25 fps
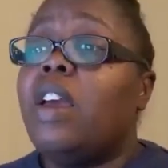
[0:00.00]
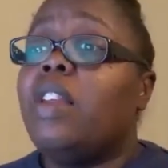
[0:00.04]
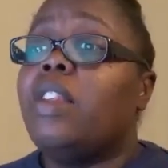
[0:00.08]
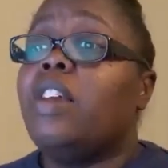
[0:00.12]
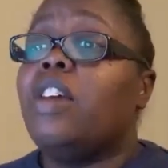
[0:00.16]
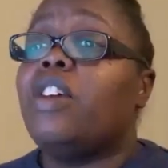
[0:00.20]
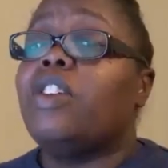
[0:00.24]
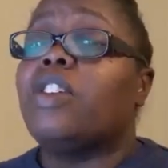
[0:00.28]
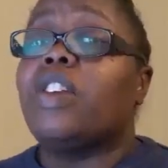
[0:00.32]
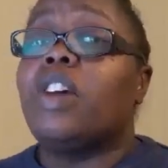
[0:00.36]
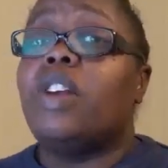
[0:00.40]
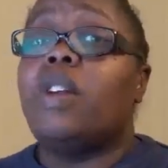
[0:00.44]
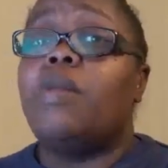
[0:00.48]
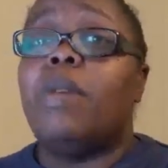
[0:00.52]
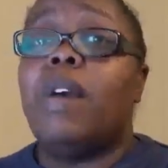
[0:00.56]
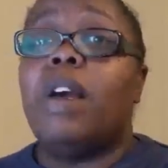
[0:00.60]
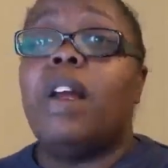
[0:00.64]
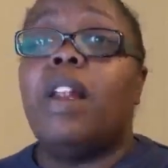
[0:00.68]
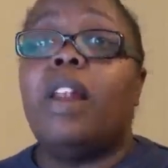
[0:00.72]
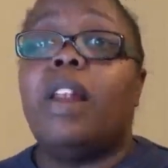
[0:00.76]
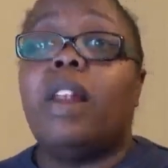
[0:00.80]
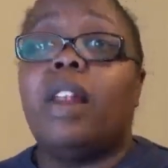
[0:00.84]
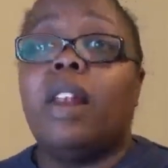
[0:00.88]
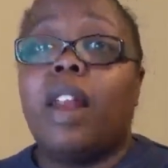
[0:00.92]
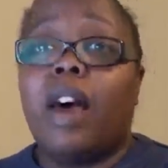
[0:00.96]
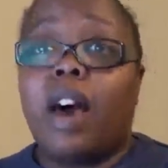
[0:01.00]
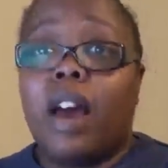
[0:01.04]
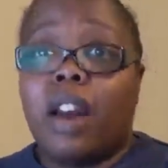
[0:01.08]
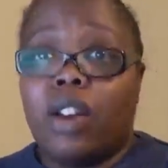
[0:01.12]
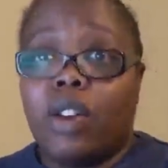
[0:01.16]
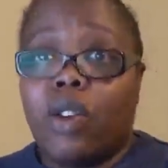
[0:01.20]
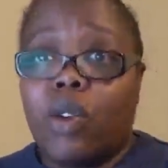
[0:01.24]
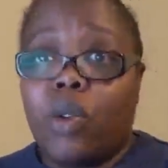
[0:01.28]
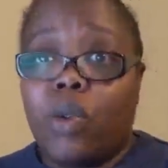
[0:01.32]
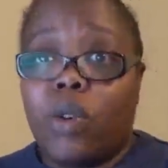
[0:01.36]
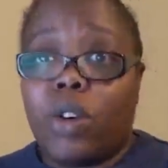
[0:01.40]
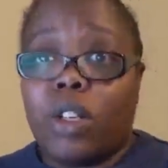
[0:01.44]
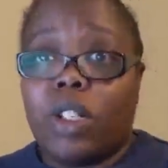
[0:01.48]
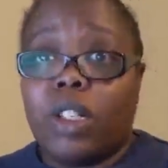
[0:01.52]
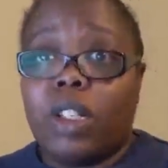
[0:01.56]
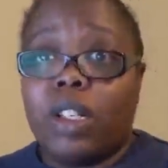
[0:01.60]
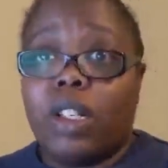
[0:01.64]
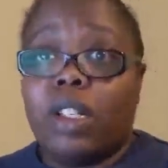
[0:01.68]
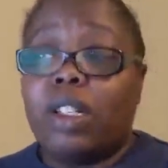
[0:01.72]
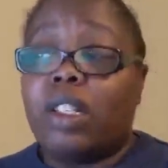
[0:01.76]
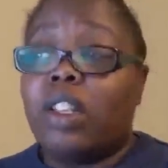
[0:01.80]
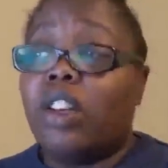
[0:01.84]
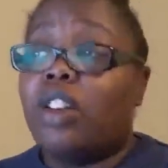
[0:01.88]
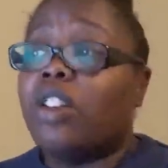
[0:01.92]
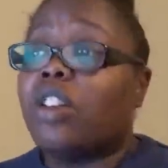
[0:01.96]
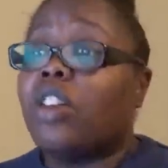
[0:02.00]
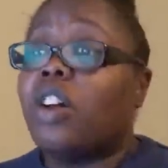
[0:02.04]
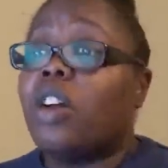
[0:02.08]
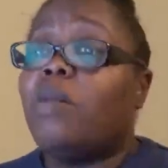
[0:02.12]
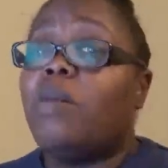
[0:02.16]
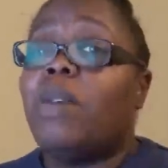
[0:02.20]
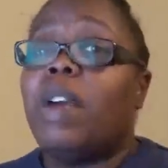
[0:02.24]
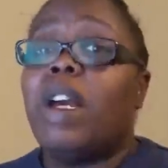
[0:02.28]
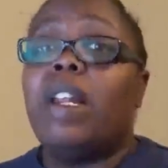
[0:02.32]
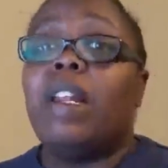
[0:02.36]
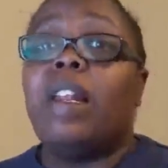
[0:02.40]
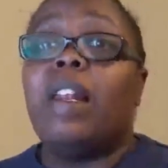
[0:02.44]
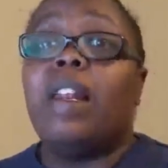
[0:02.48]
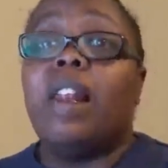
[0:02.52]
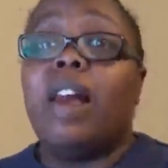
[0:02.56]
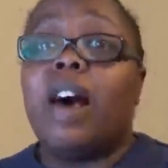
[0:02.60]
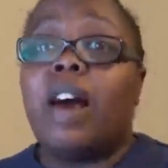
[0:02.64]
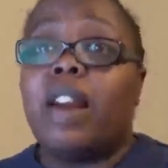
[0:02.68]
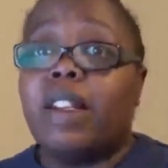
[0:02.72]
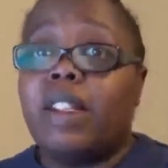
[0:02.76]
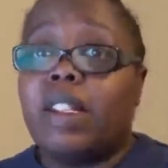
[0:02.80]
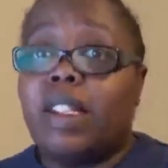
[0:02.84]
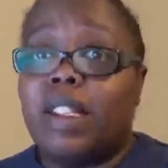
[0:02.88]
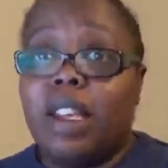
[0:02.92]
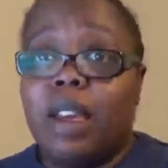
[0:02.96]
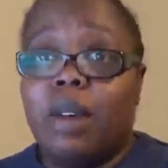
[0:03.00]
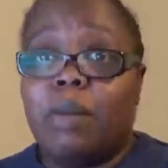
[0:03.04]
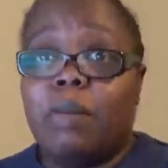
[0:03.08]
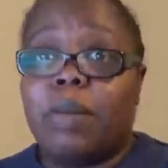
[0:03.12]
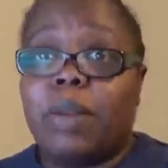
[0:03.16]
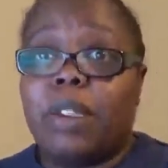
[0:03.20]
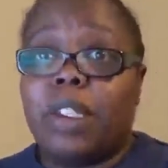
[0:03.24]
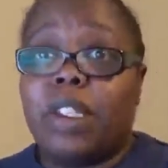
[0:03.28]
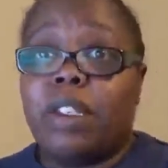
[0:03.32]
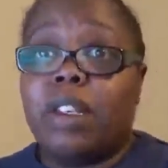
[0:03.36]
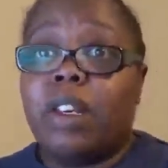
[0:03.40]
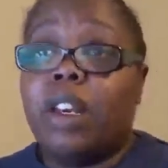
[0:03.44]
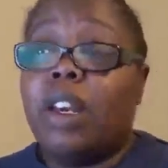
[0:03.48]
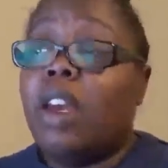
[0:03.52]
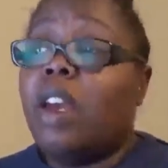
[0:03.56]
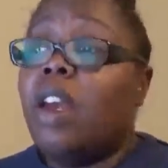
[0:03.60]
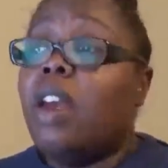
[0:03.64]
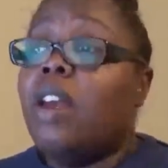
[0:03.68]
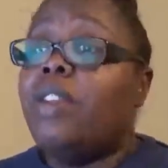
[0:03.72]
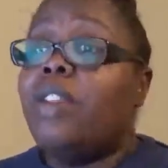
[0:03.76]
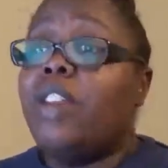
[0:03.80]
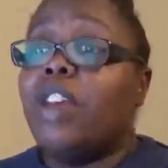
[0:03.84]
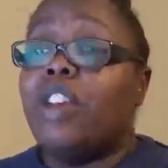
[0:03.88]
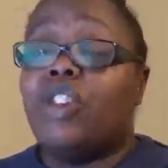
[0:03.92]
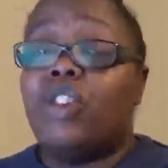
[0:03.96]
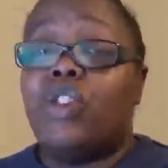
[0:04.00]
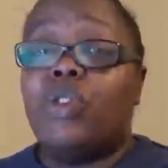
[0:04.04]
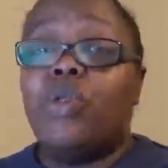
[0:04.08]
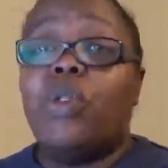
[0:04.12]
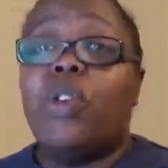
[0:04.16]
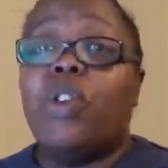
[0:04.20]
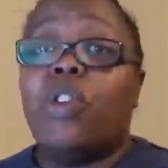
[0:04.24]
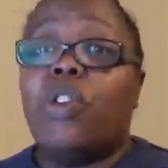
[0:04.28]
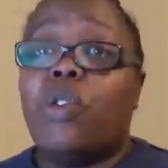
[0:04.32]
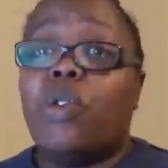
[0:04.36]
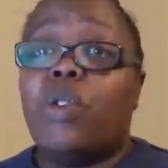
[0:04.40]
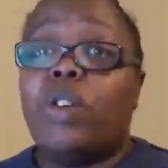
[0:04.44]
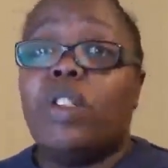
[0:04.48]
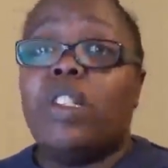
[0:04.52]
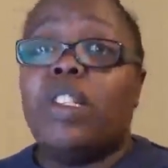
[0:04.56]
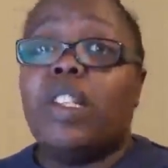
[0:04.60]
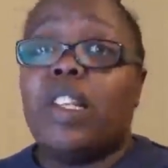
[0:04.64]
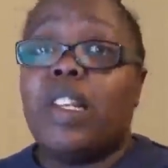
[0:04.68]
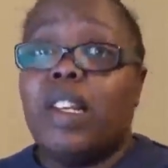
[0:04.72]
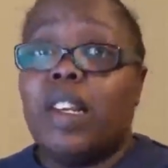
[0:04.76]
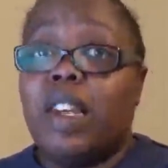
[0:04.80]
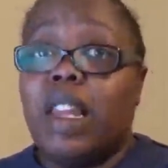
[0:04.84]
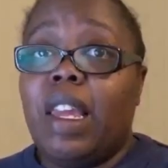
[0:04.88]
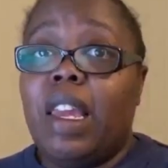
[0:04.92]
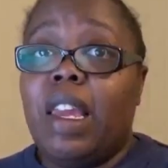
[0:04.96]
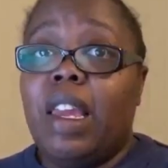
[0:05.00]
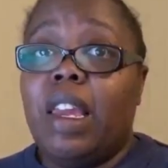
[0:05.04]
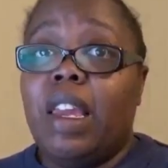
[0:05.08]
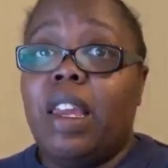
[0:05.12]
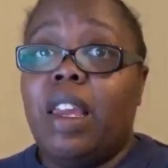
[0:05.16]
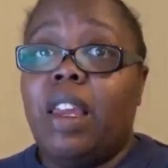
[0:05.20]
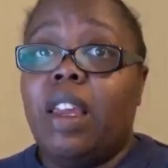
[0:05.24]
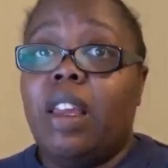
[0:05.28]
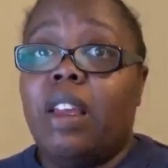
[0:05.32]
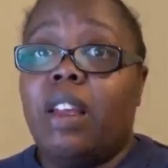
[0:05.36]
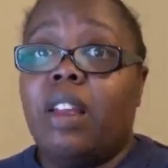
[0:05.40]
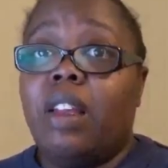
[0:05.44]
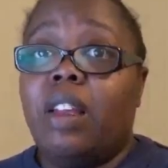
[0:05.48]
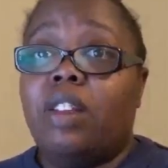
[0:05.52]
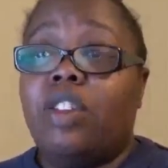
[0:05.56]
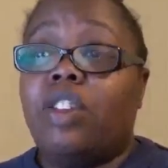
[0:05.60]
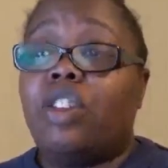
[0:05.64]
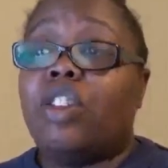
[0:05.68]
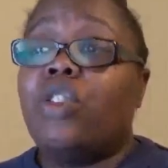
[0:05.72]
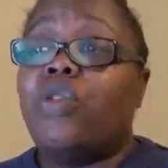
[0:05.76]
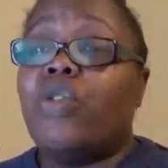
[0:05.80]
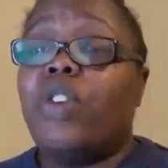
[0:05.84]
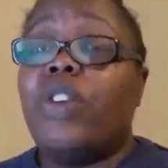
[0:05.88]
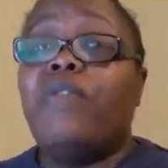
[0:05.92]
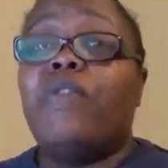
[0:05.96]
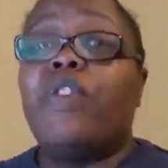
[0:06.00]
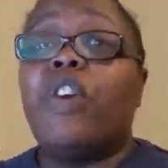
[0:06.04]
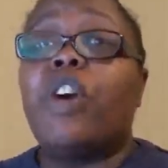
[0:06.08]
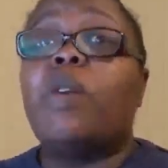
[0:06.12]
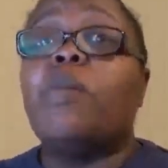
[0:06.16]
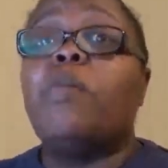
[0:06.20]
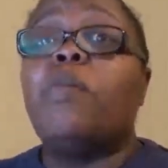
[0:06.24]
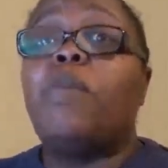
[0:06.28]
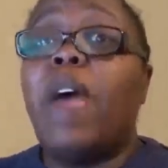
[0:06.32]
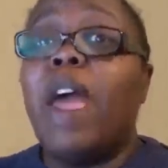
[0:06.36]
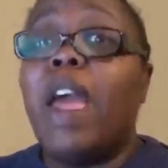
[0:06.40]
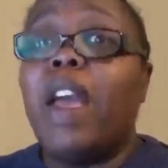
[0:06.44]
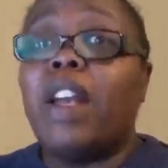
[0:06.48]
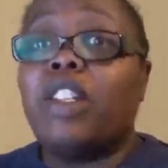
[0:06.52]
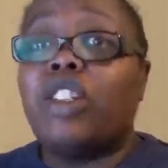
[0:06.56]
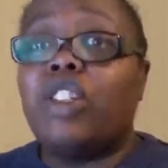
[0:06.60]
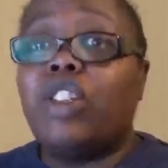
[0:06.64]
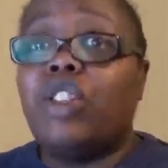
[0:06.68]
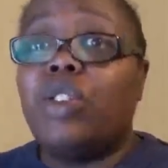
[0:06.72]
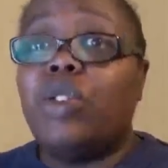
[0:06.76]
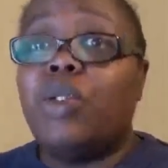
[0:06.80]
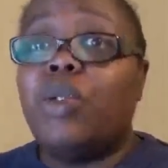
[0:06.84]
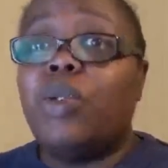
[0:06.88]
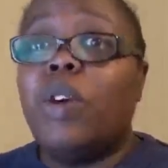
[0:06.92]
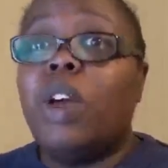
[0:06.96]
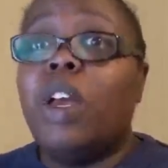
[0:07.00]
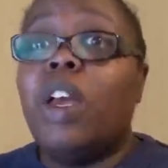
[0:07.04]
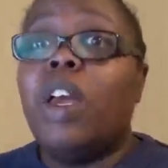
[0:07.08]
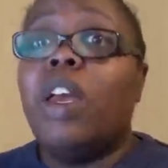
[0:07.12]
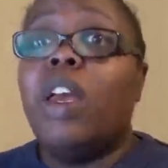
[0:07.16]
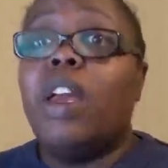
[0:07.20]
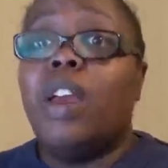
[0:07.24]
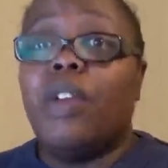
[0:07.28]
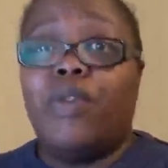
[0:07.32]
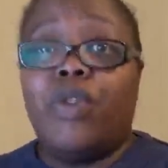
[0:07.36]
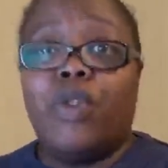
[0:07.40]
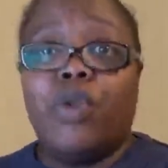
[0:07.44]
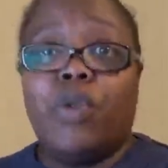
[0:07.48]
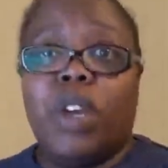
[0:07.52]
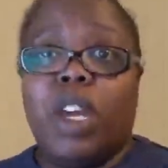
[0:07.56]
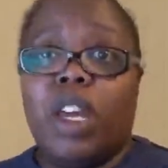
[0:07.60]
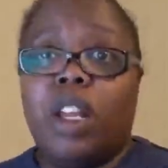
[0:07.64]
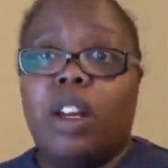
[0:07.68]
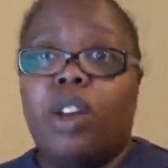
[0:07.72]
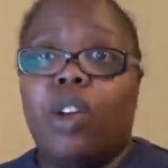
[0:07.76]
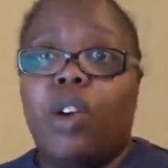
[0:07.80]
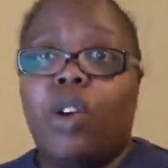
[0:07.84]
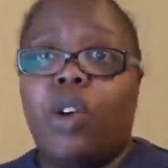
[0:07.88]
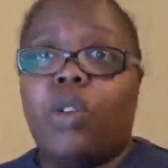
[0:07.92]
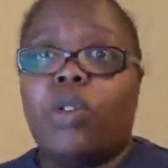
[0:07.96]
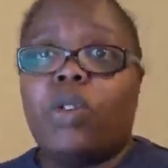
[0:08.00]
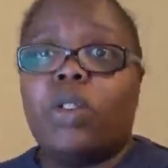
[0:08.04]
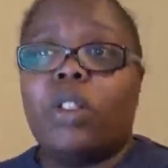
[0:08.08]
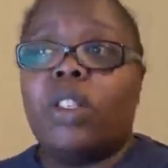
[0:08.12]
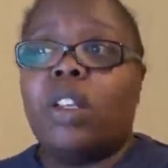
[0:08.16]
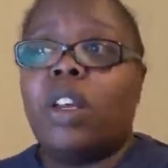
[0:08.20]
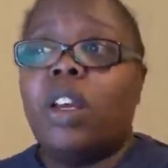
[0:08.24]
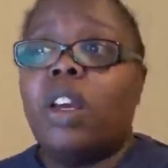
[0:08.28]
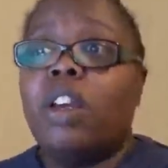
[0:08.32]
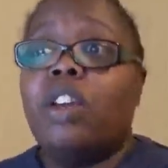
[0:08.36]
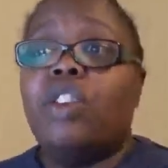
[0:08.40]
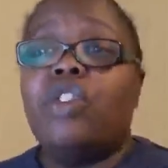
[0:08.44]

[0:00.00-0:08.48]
there's going to be a lot of courses, there's going to be a lot of tips that you are going to need to revert back to if you get lost.